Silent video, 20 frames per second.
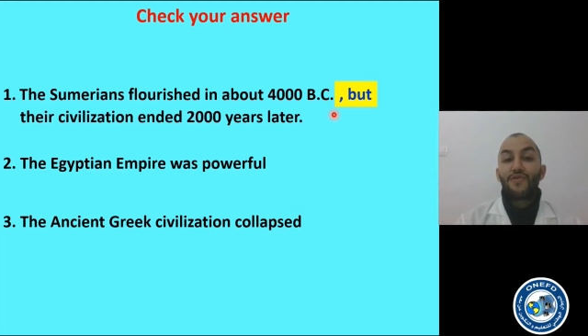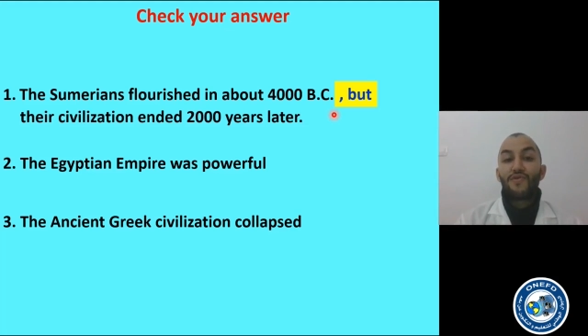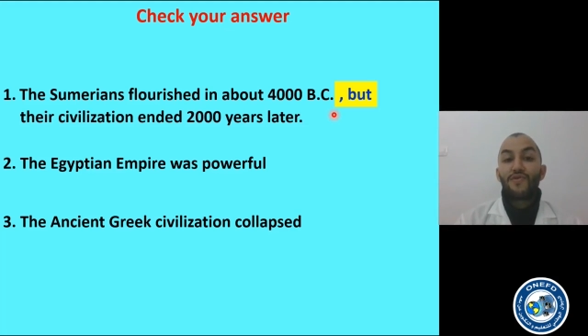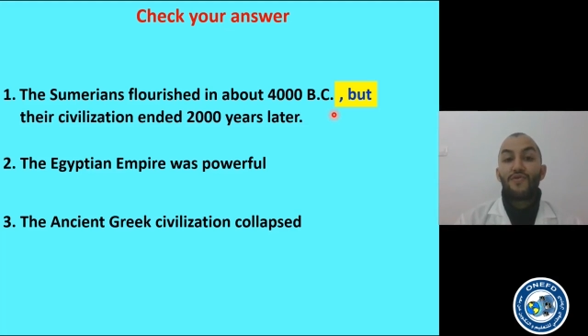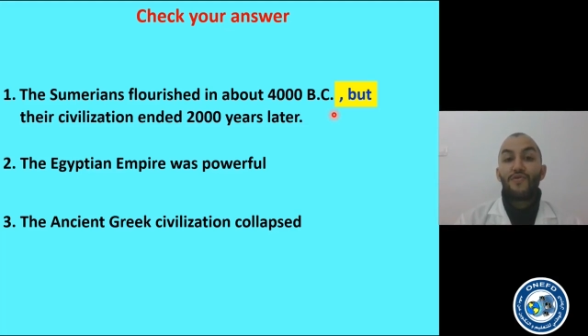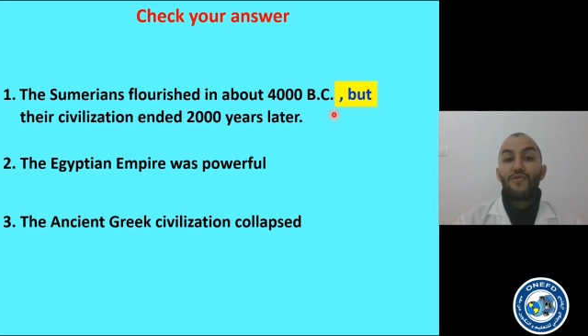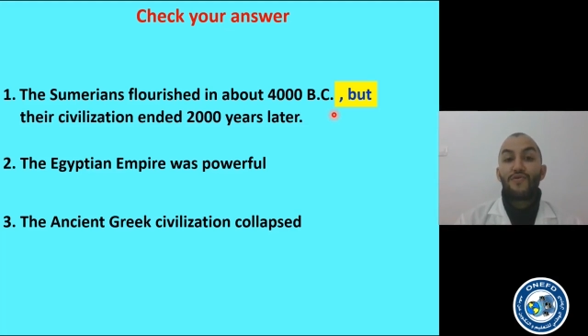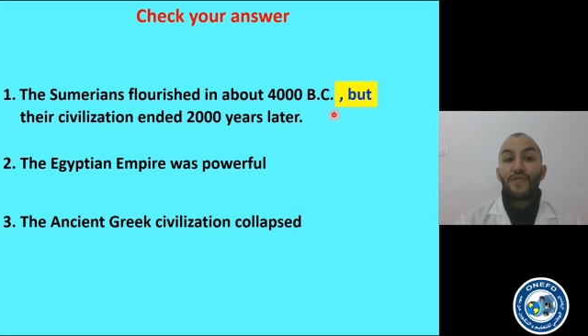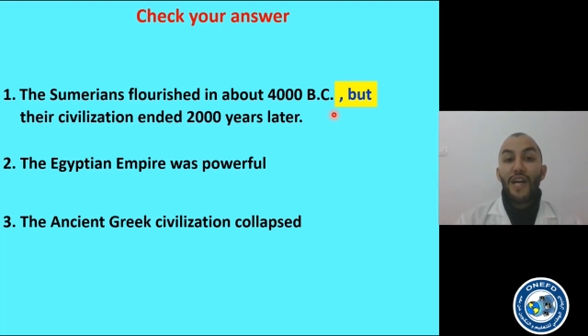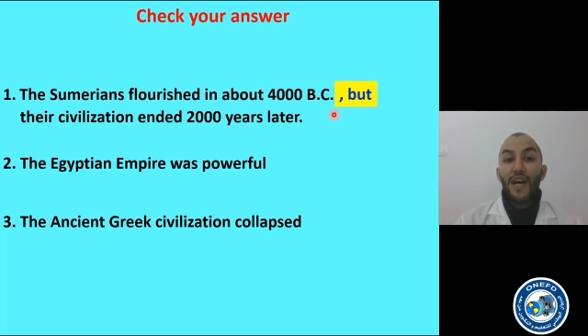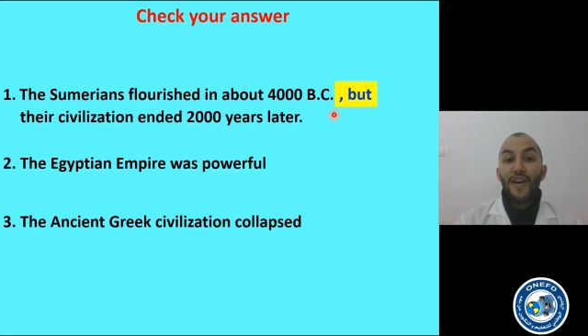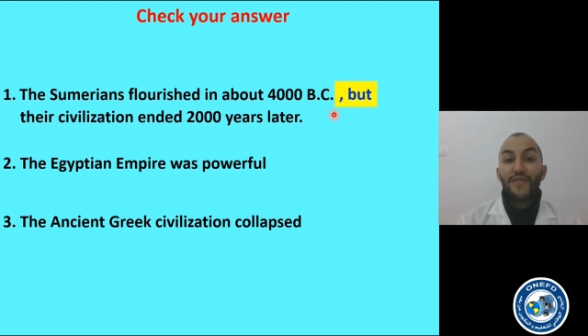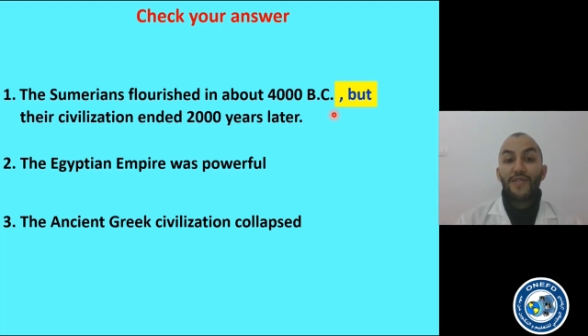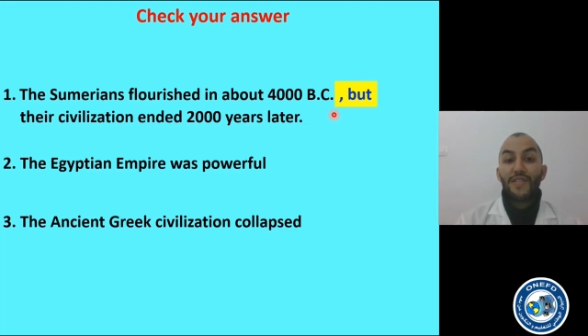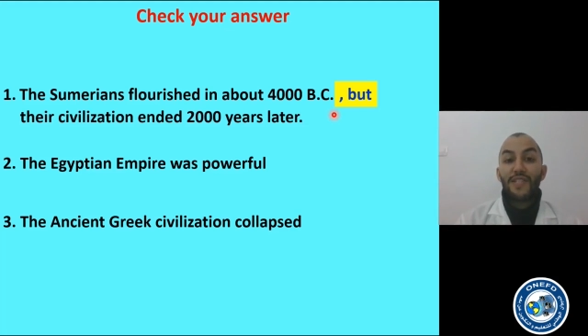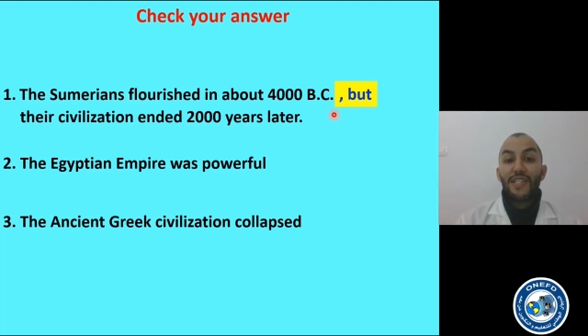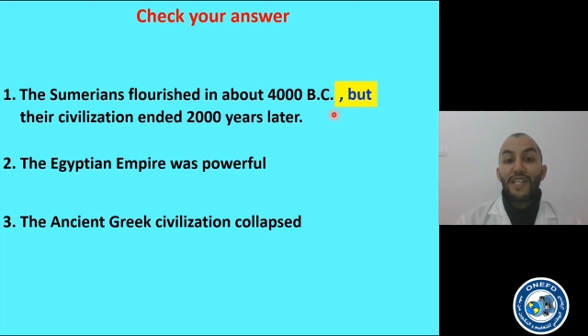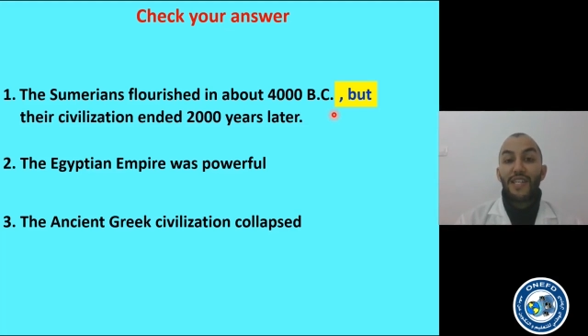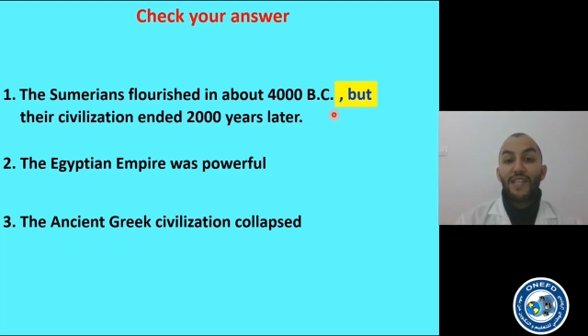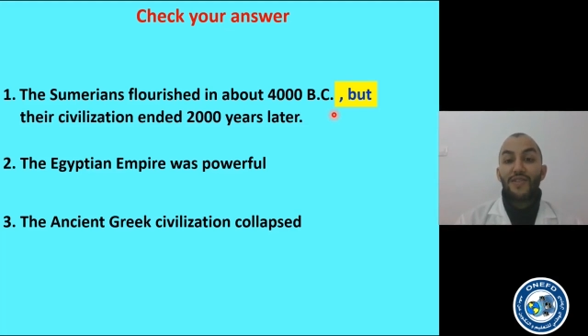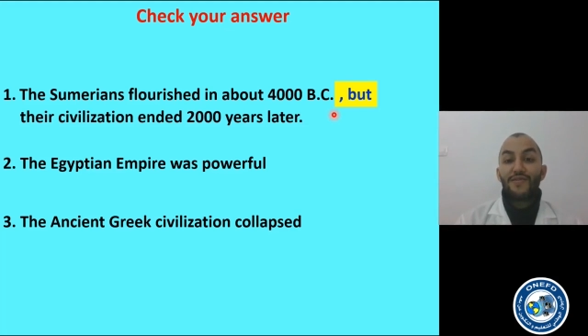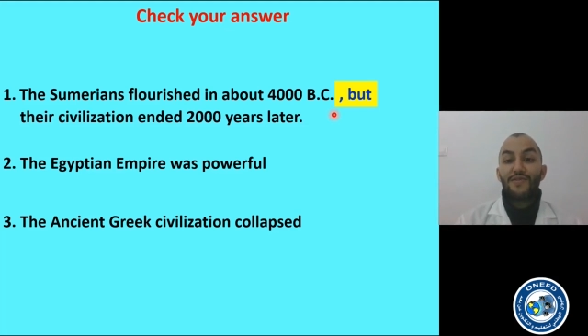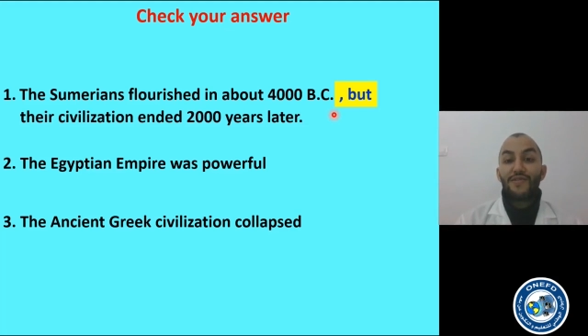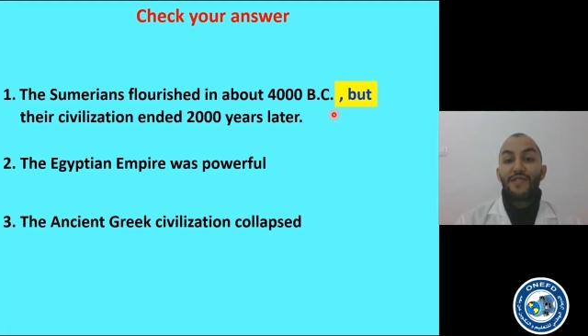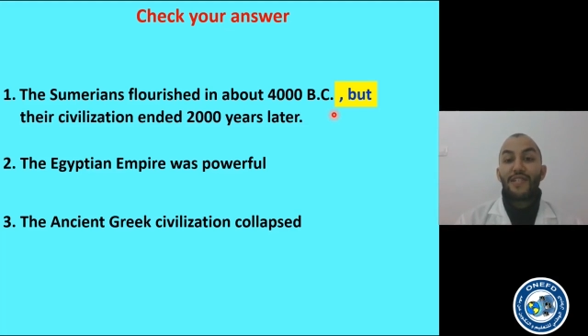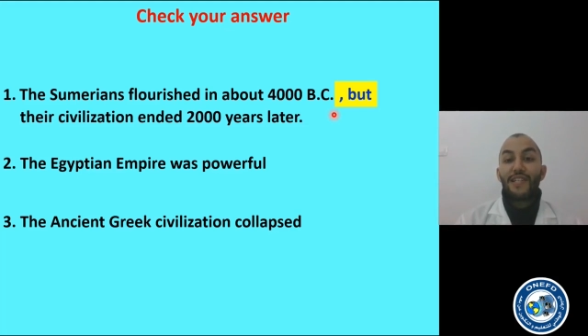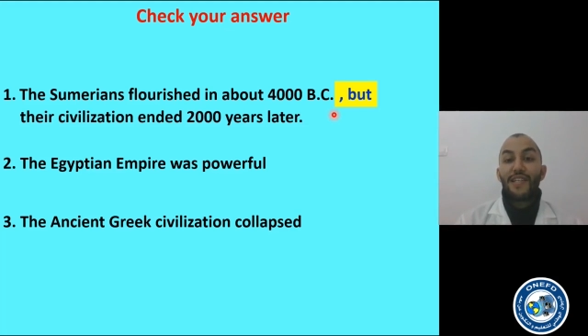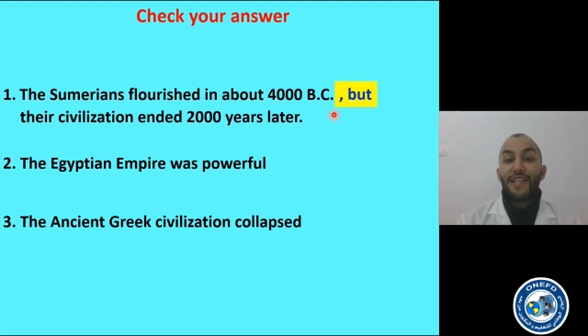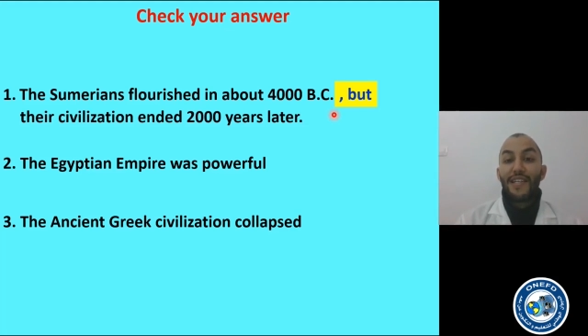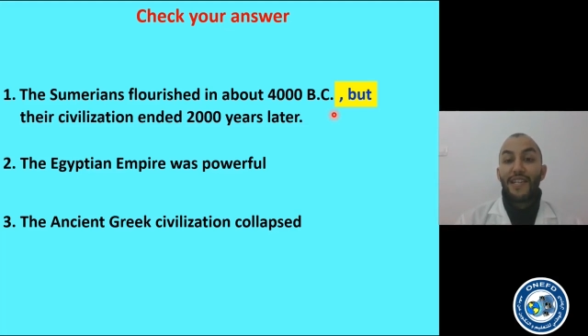2000
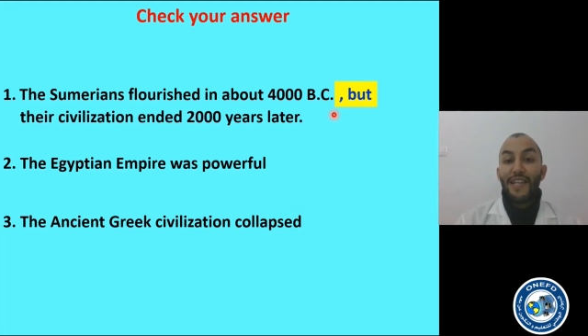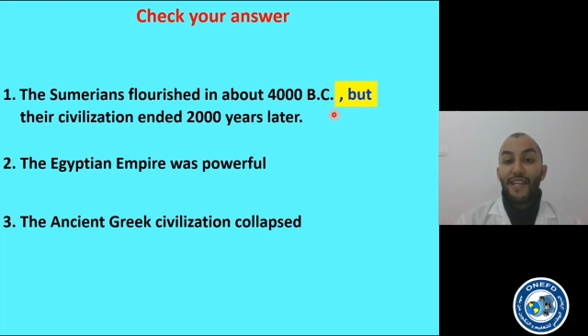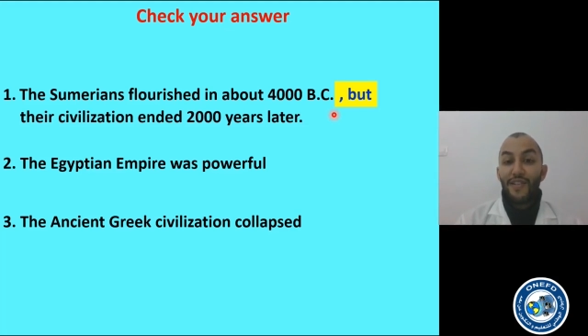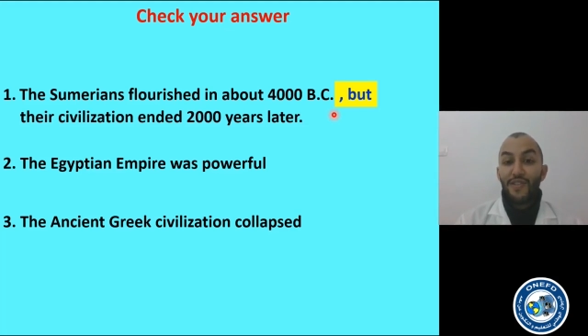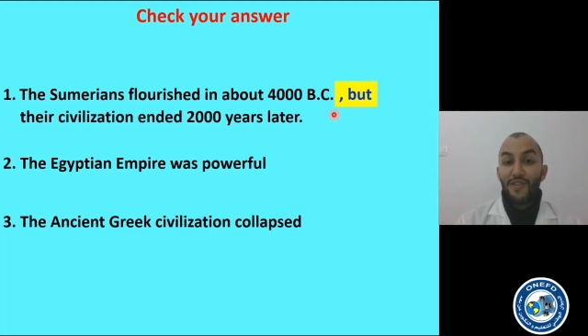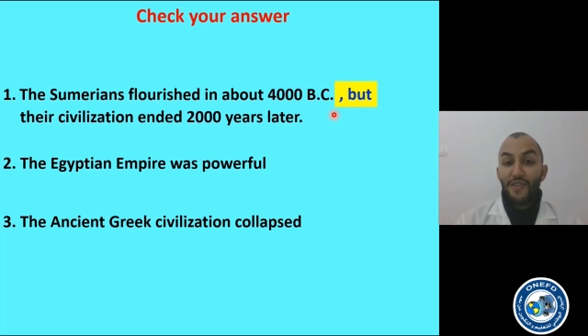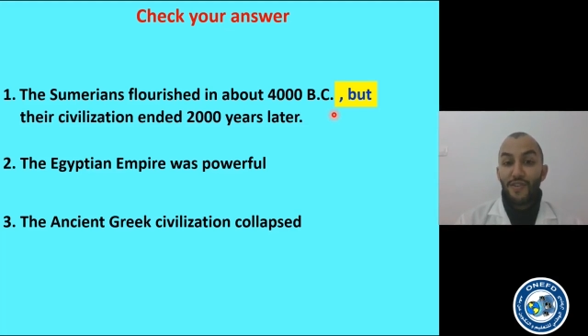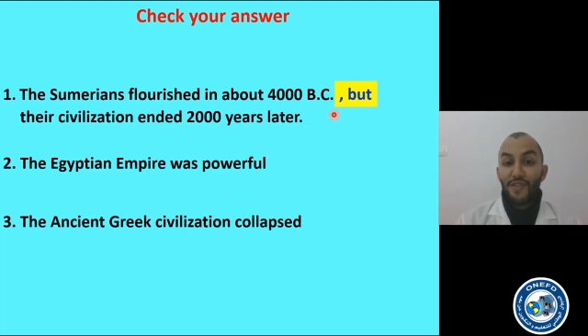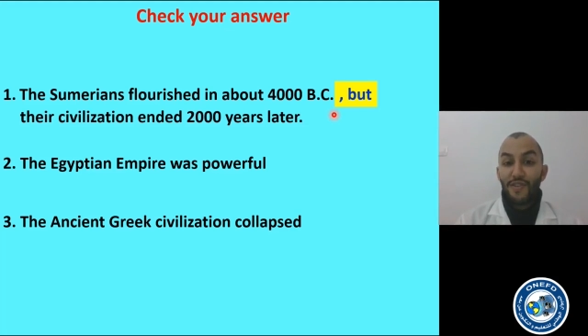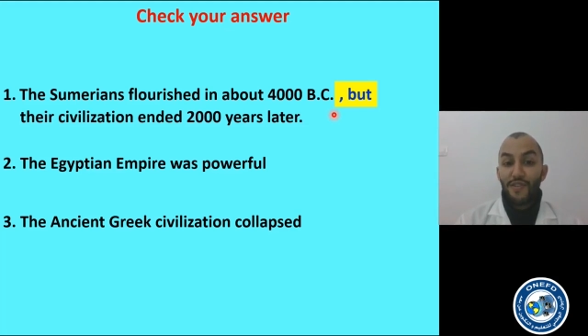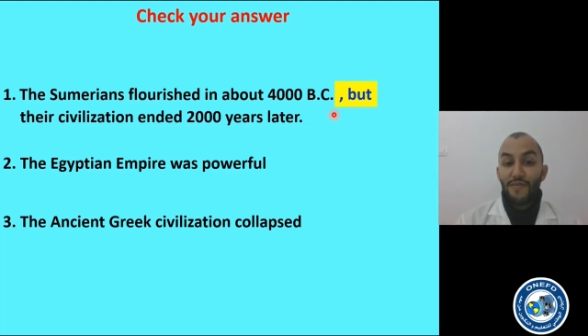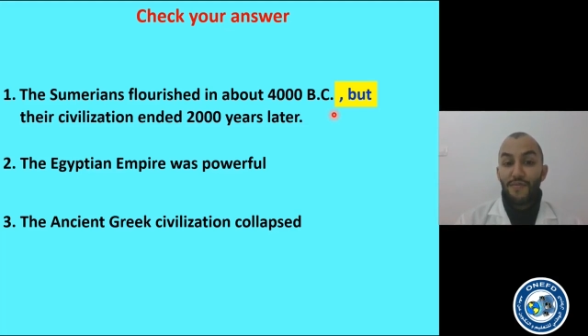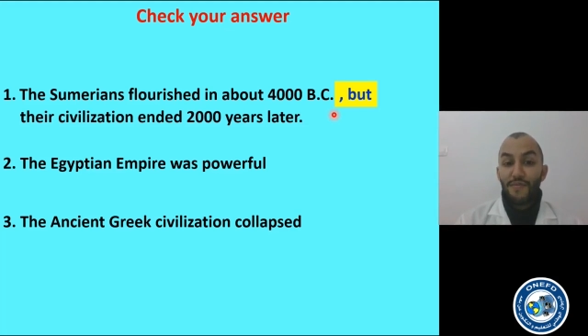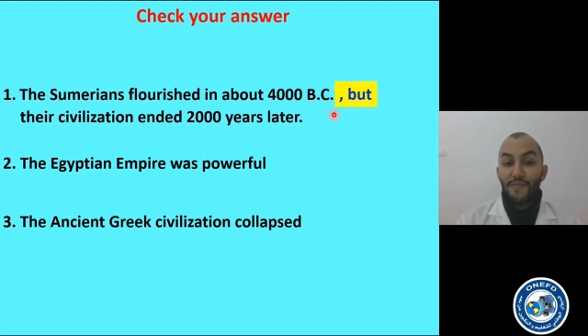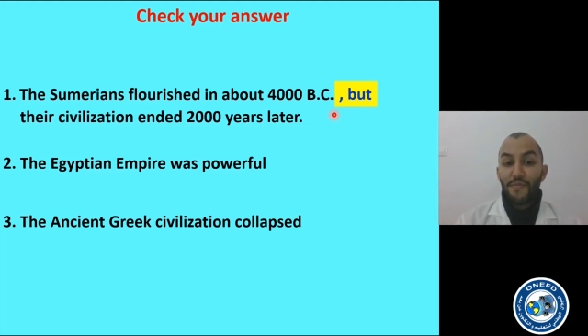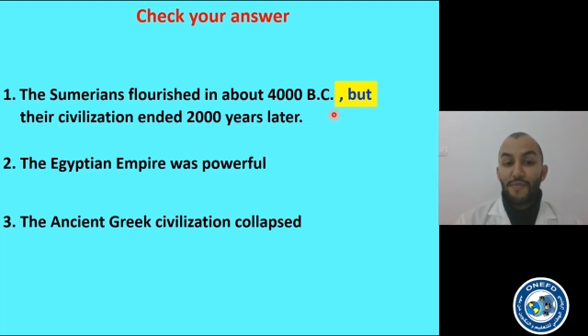years later.